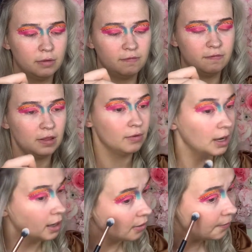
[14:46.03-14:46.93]
feather it
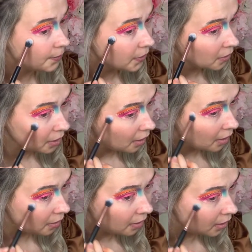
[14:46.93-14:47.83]
out,
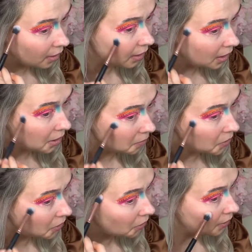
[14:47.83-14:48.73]
and then I'm
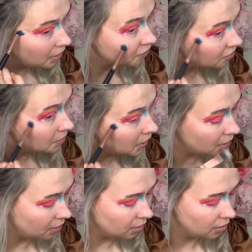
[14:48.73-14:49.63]
going to go in from
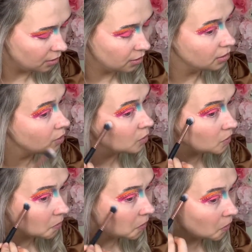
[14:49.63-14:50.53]
here,
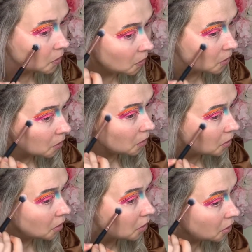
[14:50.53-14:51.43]
down here,
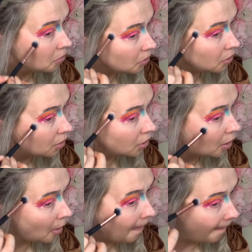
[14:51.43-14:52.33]
and I'm going to
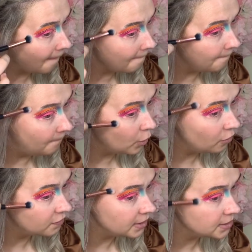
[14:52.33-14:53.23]

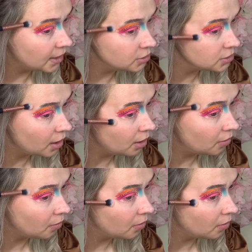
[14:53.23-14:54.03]
buff these edges out.